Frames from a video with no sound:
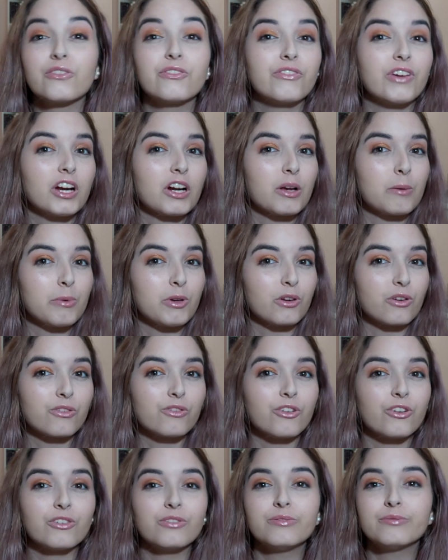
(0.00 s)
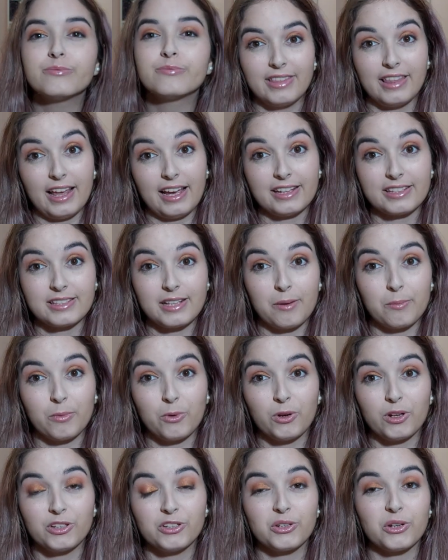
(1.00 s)
Very beautiful. Next, I'm
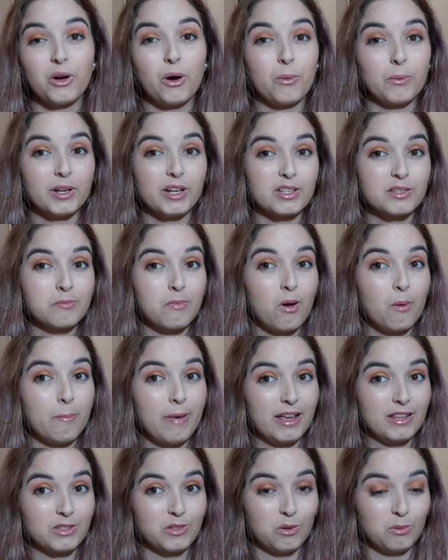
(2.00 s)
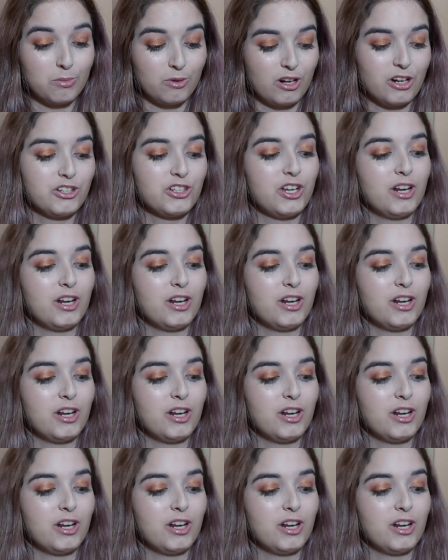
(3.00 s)
going to go with a small pencil brush,